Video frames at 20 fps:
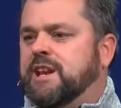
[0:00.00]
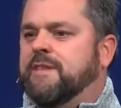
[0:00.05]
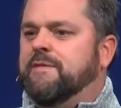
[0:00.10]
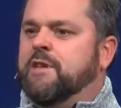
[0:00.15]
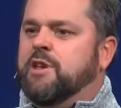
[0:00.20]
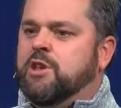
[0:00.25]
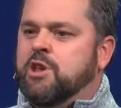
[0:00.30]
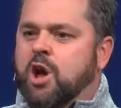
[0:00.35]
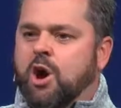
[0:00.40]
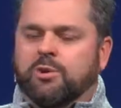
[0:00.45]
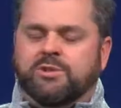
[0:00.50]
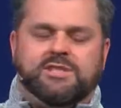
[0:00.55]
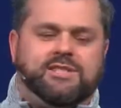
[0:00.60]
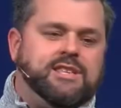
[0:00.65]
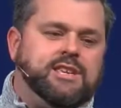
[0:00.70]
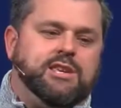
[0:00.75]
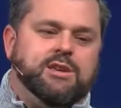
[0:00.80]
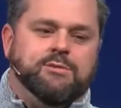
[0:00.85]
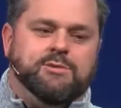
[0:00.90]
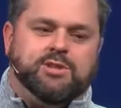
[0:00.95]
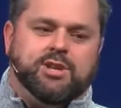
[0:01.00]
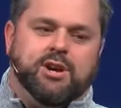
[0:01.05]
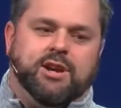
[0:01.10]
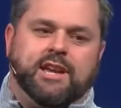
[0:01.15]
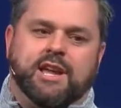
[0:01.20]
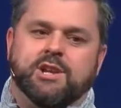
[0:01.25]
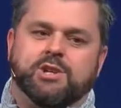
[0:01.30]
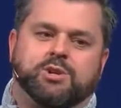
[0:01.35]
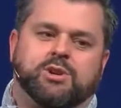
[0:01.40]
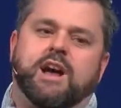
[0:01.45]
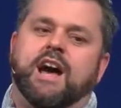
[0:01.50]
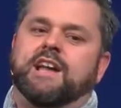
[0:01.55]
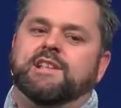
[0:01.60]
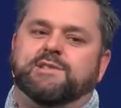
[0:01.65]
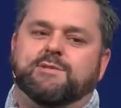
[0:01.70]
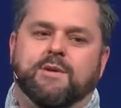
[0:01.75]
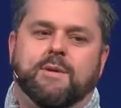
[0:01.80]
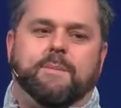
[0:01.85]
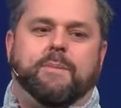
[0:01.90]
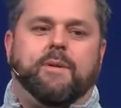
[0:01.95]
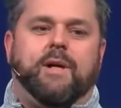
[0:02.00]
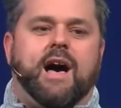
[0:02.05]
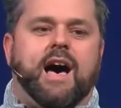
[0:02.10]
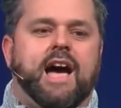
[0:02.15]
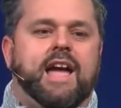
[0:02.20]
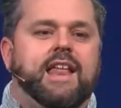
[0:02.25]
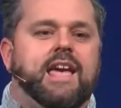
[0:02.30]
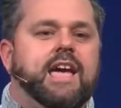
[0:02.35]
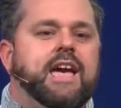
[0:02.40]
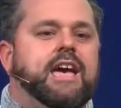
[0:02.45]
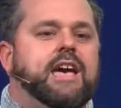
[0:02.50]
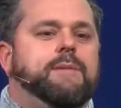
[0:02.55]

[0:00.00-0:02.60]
And the notes that you took and tried to apply,